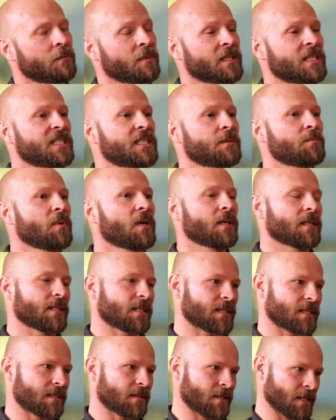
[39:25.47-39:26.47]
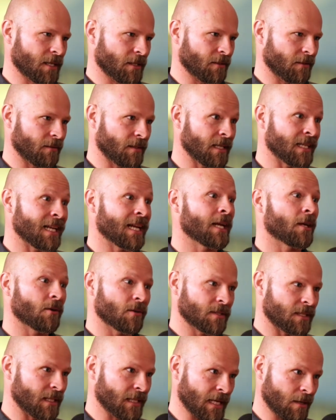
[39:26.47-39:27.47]
a response there
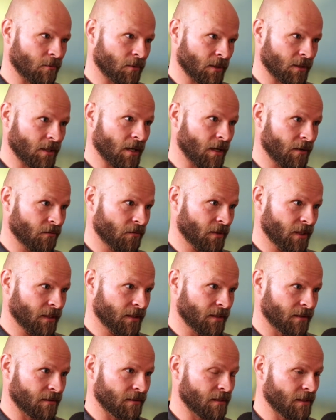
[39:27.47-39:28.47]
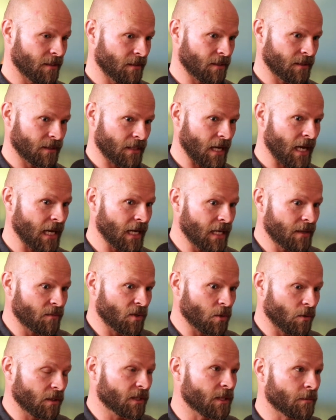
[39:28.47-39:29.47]
inherent in that word "confident." Mm -hmm. There's I
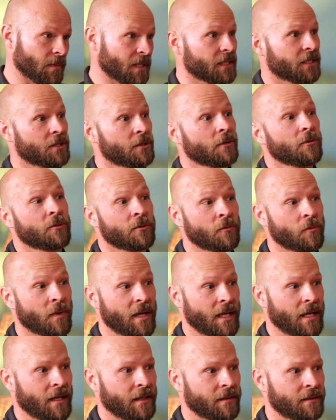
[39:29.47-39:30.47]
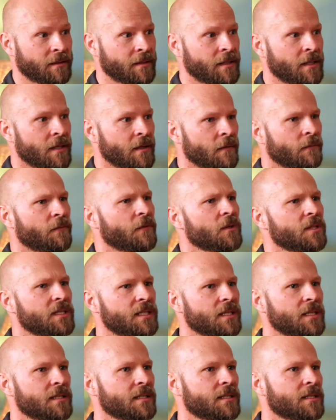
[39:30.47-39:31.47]
am going to be a certain way, mm -hmm.
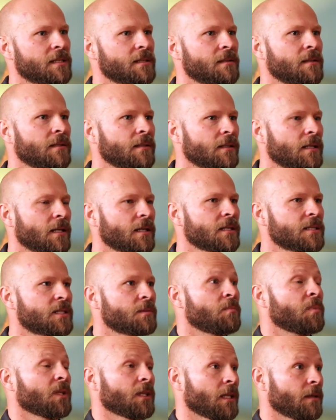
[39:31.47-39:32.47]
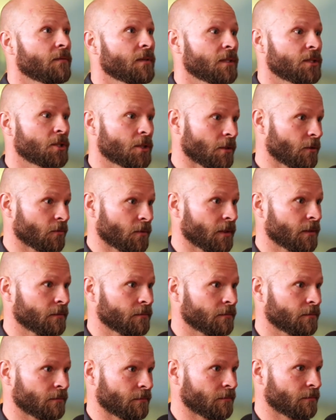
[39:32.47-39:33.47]
versus God's beloved
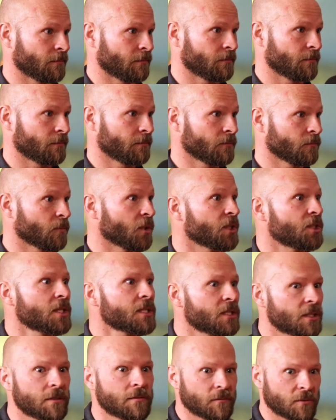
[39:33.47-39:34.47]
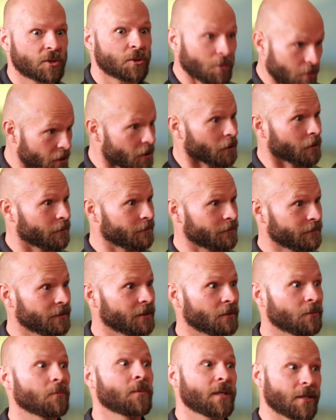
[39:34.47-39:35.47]
children. Hmm. which is true.
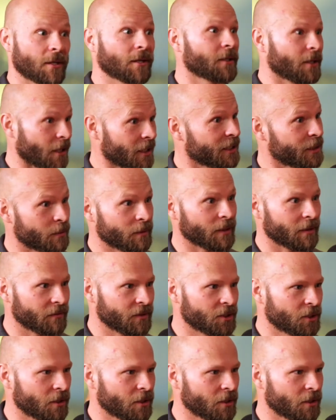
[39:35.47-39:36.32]
You know, we are God's mm-hmm. beloved